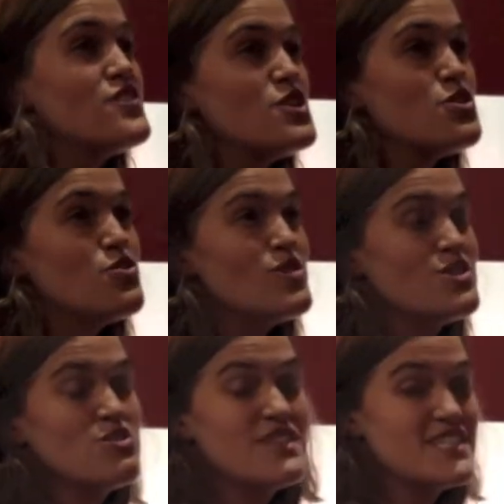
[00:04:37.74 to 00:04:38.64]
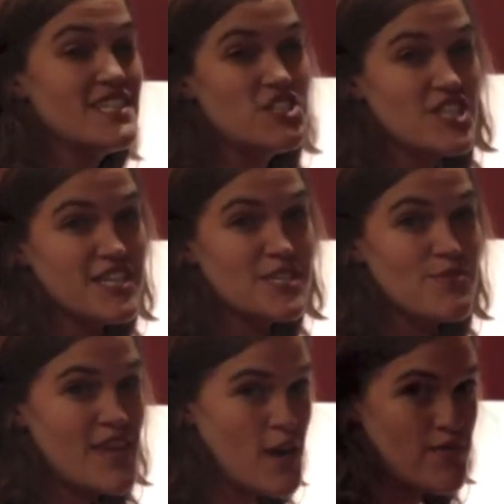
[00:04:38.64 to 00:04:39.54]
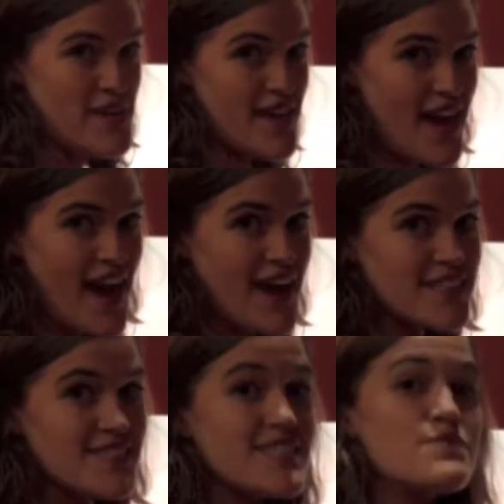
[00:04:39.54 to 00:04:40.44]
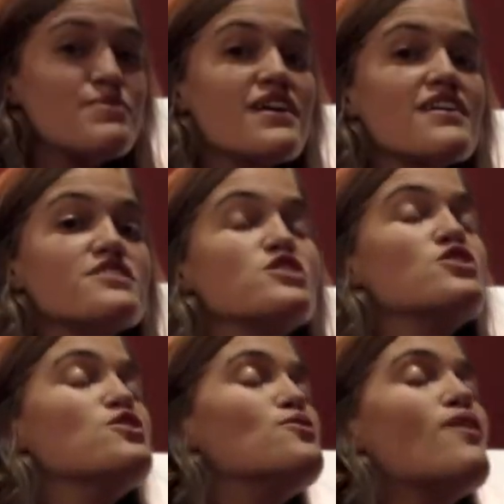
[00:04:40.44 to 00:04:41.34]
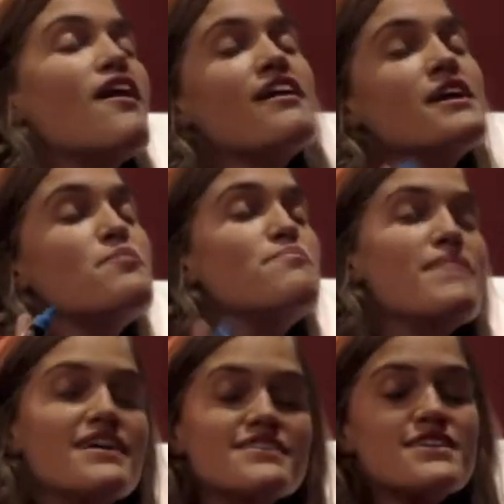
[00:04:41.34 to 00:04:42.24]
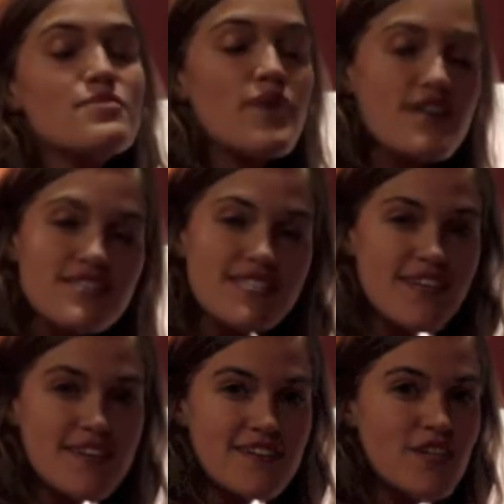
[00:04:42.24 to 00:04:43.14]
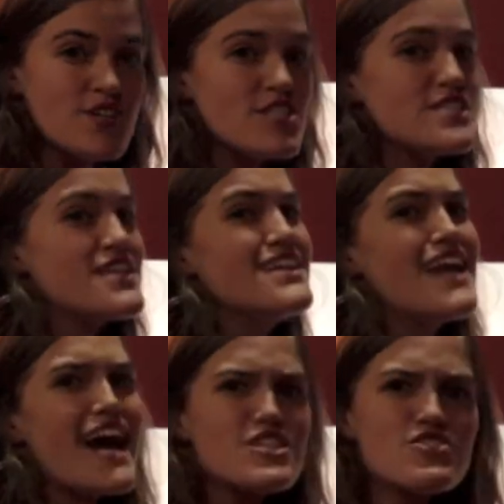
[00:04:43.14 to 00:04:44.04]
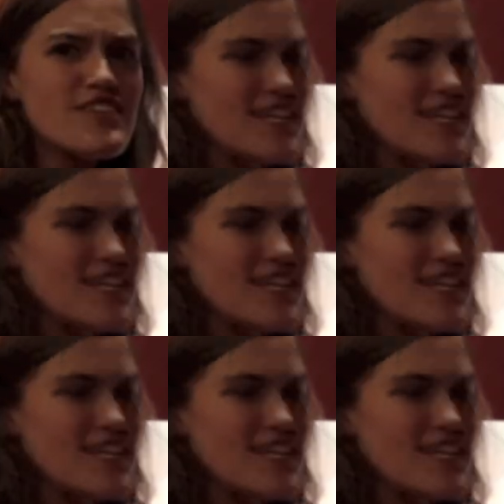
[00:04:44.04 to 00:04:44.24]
you do the dishes without being asked, it's because you are an amazing person. You're just naturally